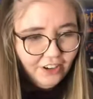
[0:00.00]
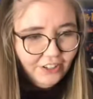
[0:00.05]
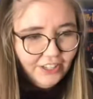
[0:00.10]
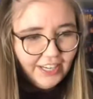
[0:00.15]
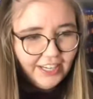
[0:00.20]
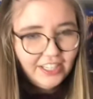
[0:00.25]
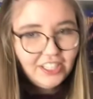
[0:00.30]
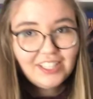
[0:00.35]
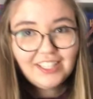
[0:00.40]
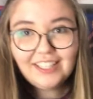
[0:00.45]
Oh,
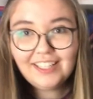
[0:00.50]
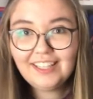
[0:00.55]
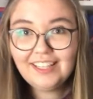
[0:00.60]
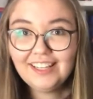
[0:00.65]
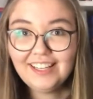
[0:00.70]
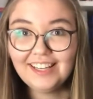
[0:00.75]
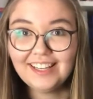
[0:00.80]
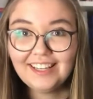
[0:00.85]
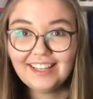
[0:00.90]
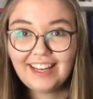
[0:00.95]

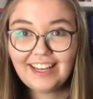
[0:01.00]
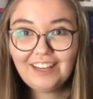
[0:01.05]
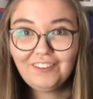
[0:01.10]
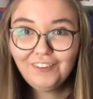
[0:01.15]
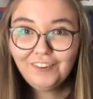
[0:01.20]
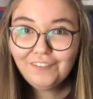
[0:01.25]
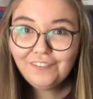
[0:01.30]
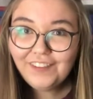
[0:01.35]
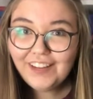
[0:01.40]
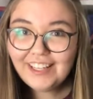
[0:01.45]
they
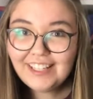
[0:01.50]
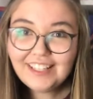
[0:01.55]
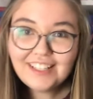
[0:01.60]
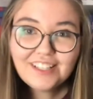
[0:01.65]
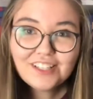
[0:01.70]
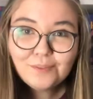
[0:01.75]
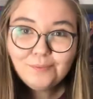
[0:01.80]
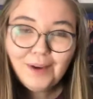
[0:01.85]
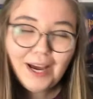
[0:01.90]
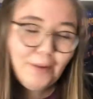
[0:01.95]
even fit
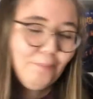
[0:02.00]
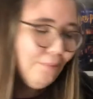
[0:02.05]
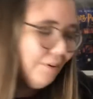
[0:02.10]
into my